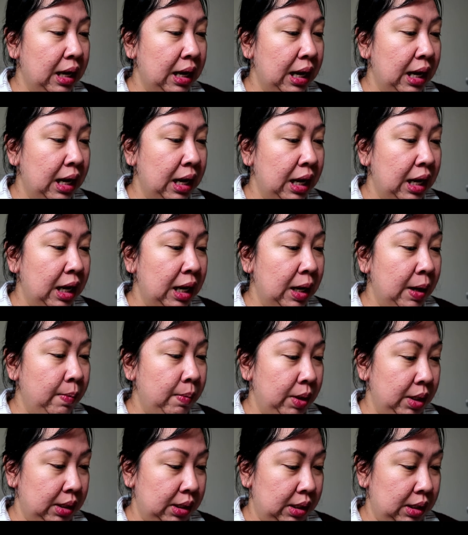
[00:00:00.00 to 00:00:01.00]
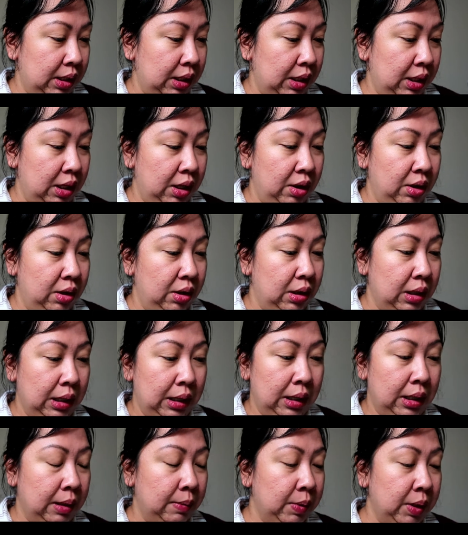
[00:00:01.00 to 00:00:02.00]
Let's see here.
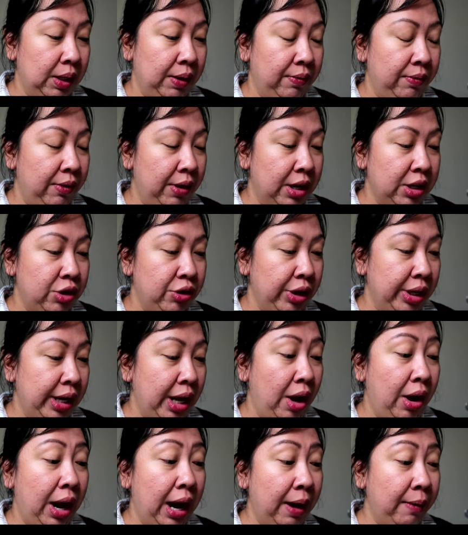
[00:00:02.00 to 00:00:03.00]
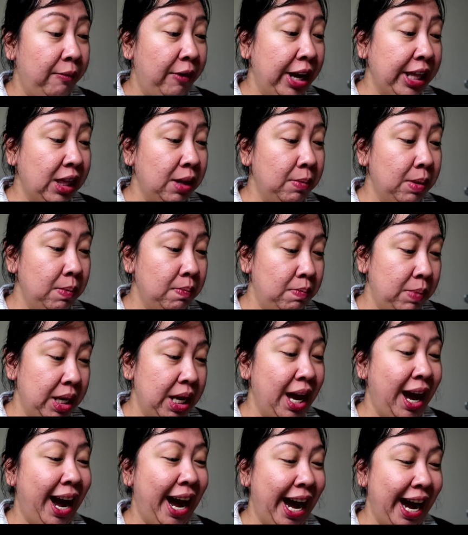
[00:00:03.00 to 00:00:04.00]
I'm seeing French right now. Vitamin
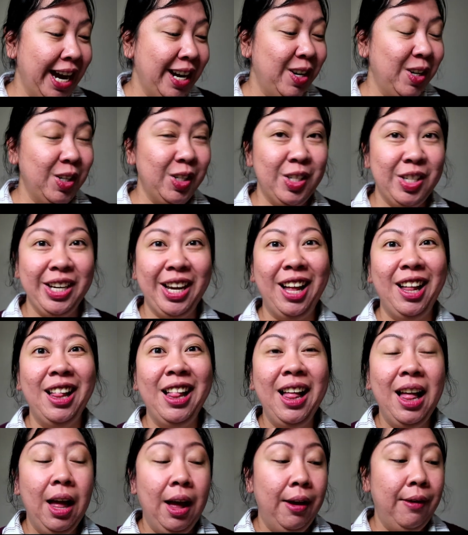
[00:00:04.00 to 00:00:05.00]
B Hydrogel